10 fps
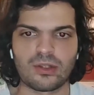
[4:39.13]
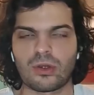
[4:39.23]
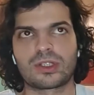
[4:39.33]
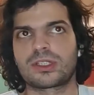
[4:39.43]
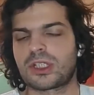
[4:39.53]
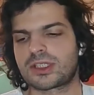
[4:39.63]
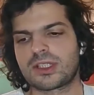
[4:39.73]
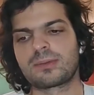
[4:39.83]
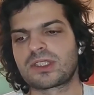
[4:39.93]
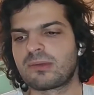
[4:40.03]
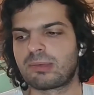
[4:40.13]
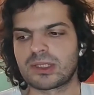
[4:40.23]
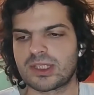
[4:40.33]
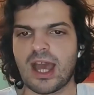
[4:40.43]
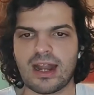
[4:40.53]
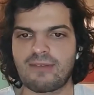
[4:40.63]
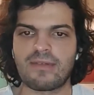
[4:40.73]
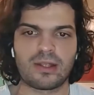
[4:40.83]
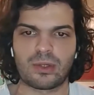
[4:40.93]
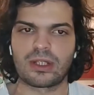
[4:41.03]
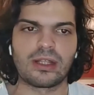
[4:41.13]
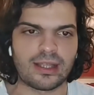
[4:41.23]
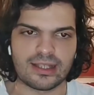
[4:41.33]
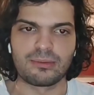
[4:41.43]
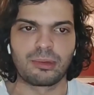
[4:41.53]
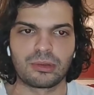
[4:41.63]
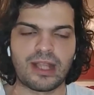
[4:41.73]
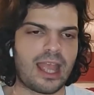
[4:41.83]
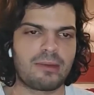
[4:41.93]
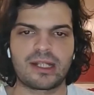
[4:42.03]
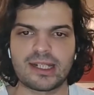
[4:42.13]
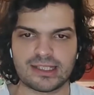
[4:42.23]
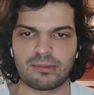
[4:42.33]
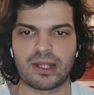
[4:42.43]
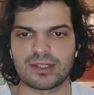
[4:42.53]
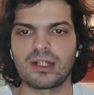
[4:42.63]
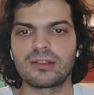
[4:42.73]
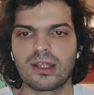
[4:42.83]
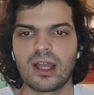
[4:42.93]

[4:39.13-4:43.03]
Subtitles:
or is it just some simple CRM where you can like input name and get some result,